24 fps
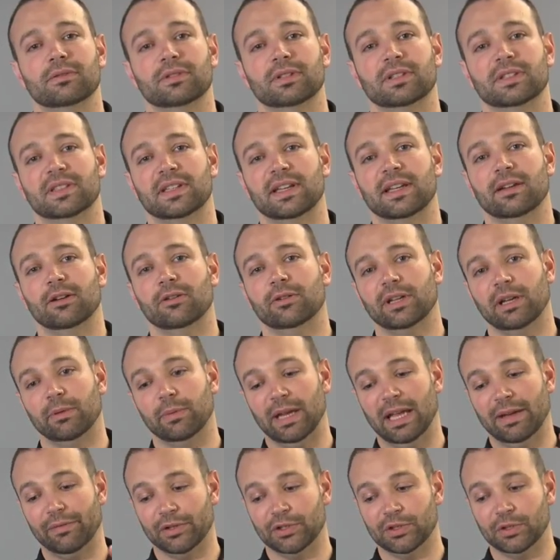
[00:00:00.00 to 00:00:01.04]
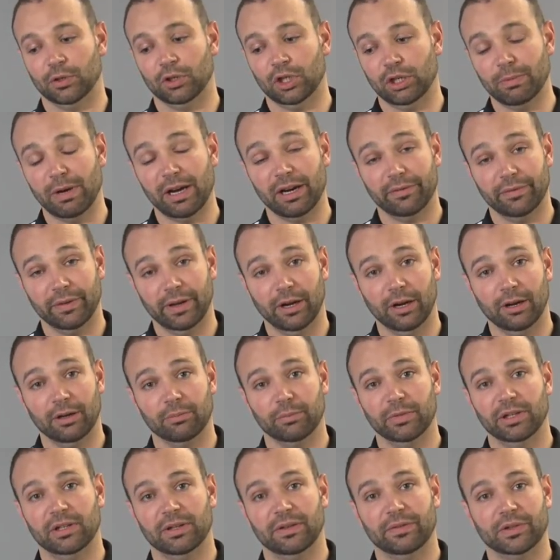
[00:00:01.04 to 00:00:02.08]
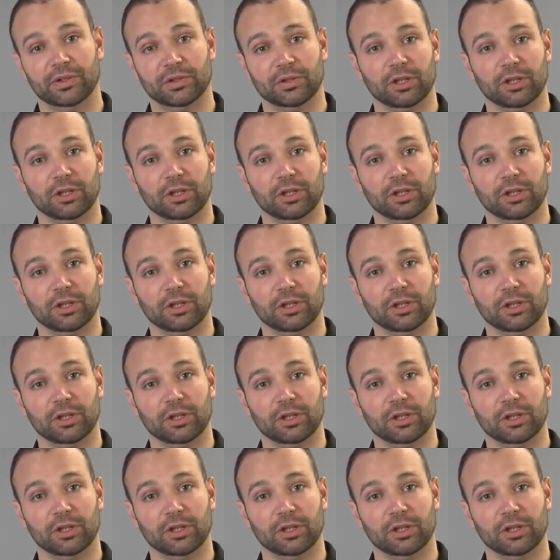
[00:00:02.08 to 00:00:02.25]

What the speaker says: and say, okay, we have a certain amount of air and we have a